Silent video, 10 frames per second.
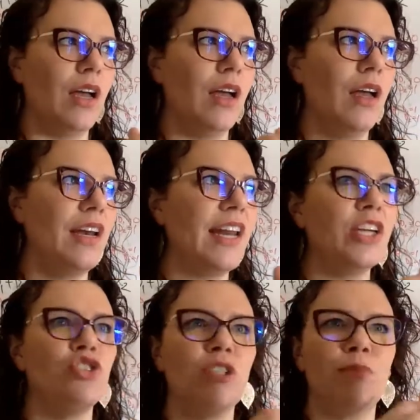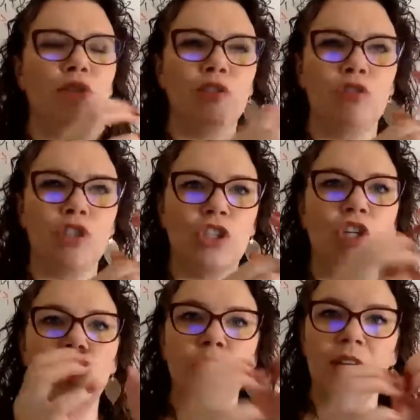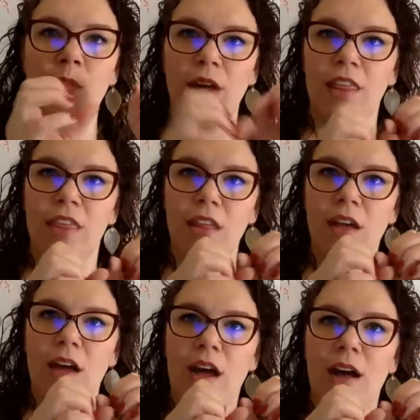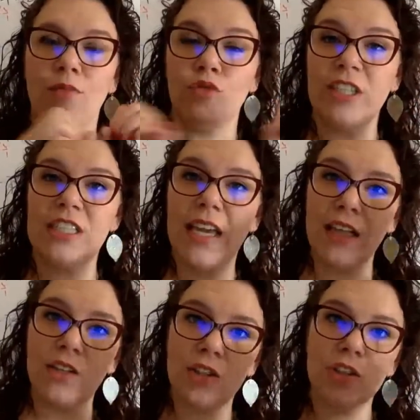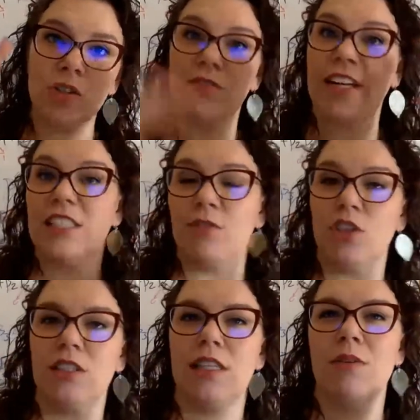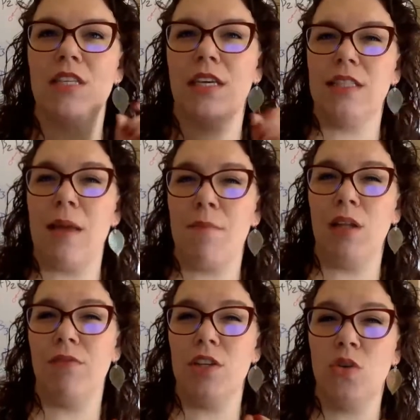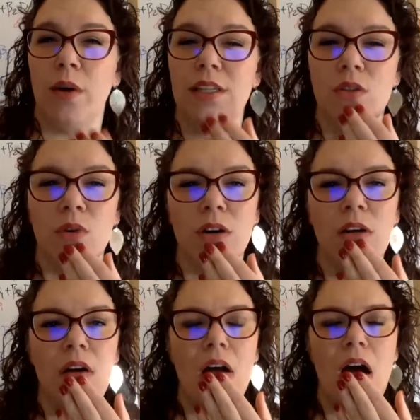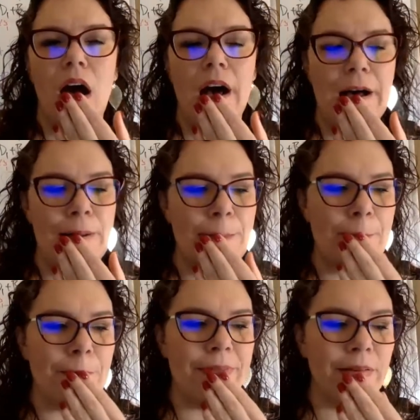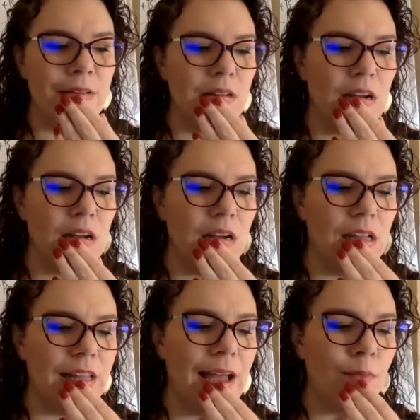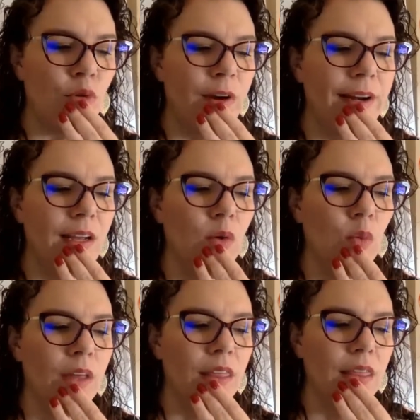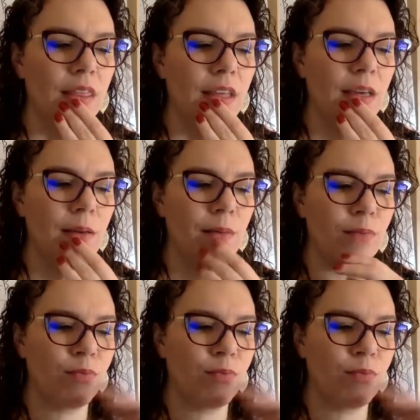an industry producer colluding with um, retailers or vice versa. That was the example of the toy store um, collaborating with the